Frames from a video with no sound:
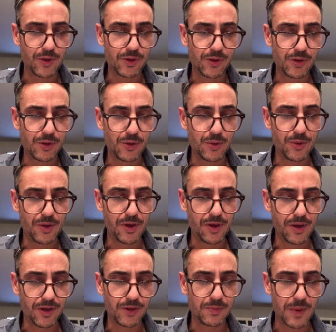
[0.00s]
ensue the
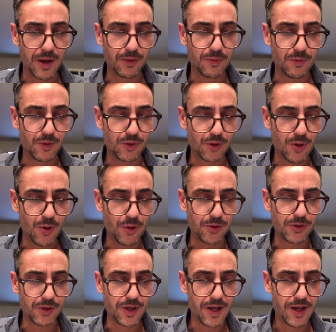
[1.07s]
expected
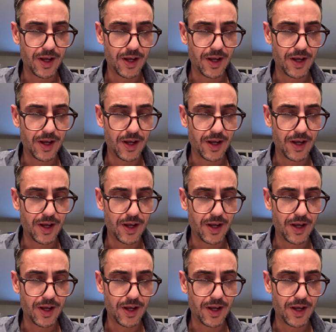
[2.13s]
results.